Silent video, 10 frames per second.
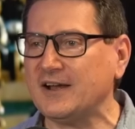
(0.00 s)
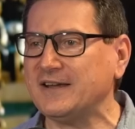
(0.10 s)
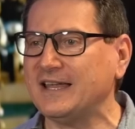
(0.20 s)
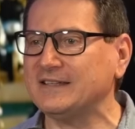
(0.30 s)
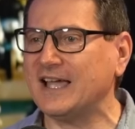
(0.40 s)

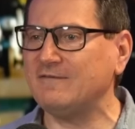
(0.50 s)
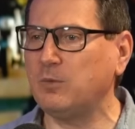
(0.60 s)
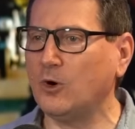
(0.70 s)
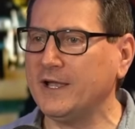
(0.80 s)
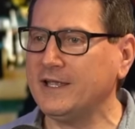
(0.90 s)
Night Live
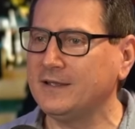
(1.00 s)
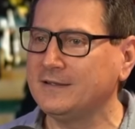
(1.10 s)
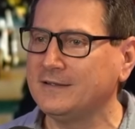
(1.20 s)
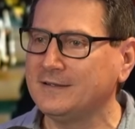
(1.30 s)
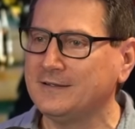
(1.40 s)
boy,
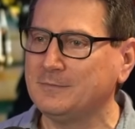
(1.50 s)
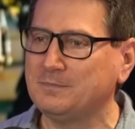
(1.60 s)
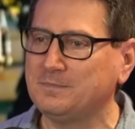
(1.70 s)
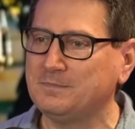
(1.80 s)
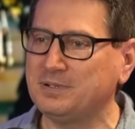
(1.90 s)

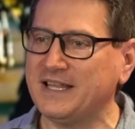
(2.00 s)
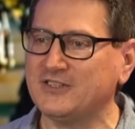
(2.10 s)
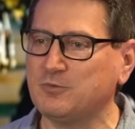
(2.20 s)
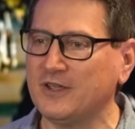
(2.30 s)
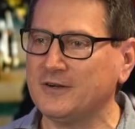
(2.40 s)
uh, played his
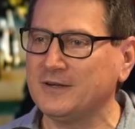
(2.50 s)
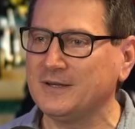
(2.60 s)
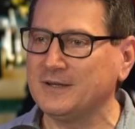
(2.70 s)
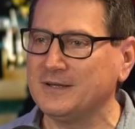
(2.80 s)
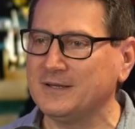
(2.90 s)
Paul brother. Da-
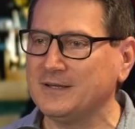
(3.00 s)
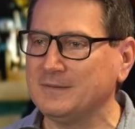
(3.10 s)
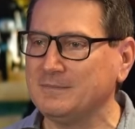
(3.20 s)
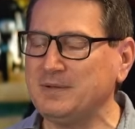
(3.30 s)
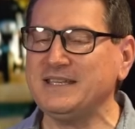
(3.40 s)
uh, Pete
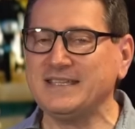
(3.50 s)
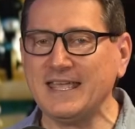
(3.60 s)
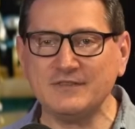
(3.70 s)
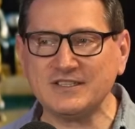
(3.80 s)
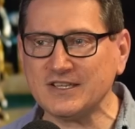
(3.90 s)
Davidson. Pete
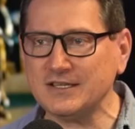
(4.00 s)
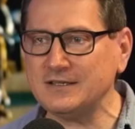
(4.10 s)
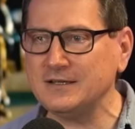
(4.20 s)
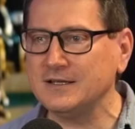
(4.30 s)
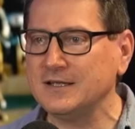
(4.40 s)

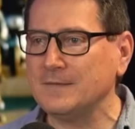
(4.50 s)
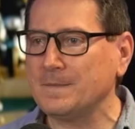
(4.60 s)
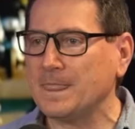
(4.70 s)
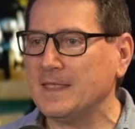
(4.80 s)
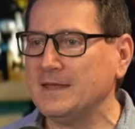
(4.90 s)
Davidson,
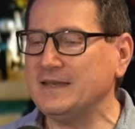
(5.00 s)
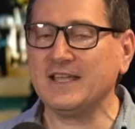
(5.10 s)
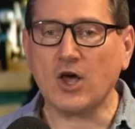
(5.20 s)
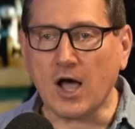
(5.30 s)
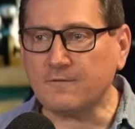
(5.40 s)
Nick
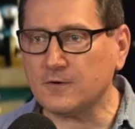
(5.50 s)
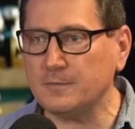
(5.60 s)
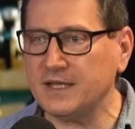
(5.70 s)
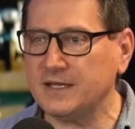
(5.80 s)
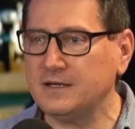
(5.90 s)

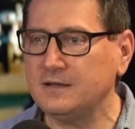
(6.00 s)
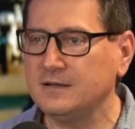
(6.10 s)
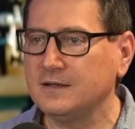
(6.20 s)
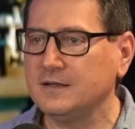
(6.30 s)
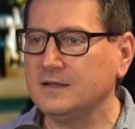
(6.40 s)
Offerman.
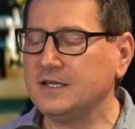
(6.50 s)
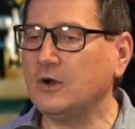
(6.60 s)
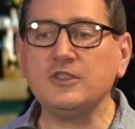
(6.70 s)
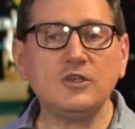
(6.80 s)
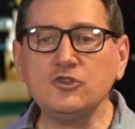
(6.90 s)
You know,
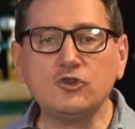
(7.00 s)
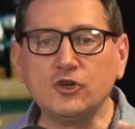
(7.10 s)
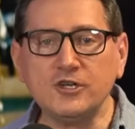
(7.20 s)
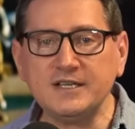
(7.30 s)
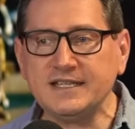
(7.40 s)
you, you
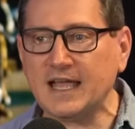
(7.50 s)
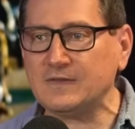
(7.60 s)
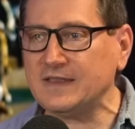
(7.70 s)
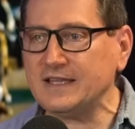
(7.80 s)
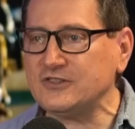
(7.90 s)
couldn't get
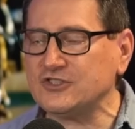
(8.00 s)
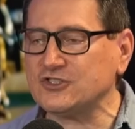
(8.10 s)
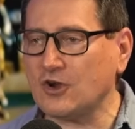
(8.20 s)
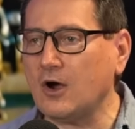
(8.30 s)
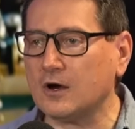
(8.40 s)
these
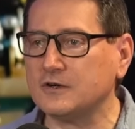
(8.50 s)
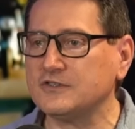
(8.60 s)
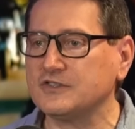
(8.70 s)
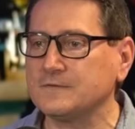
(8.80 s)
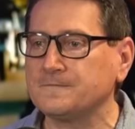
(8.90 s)

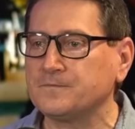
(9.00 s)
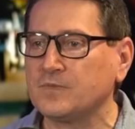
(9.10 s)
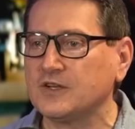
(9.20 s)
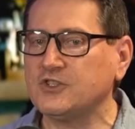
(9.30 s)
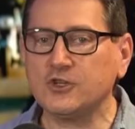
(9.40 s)
stars
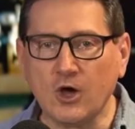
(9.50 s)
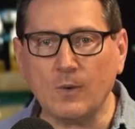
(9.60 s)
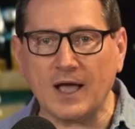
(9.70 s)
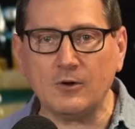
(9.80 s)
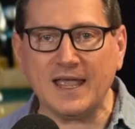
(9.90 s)
to go
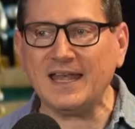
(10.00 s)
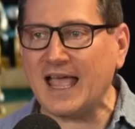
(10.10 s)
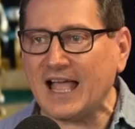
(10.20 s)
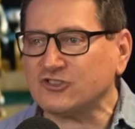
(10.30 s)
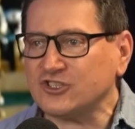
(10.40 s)
out and
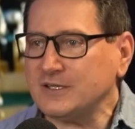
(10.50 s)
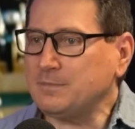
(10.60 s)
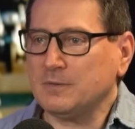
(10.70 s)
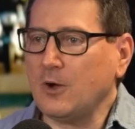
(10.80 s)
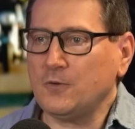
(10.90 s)
actually
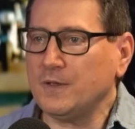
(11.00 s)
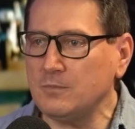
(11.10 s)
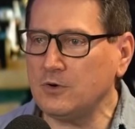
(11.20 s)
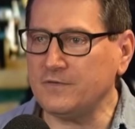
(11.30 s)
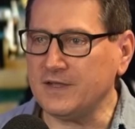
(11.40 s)
promote the
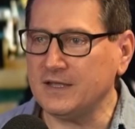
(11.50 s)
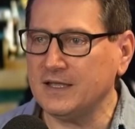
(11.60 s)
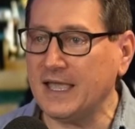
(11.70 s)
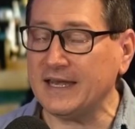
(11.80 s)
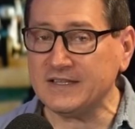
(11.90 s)
movie.
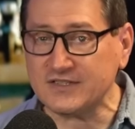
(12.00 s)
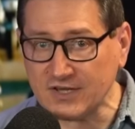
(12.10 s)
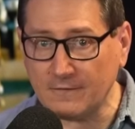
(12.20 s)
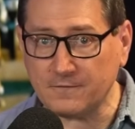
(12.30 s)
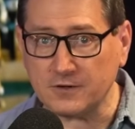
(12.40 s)
Mm-hmm. And it
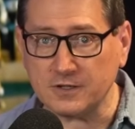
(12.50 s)
suffered.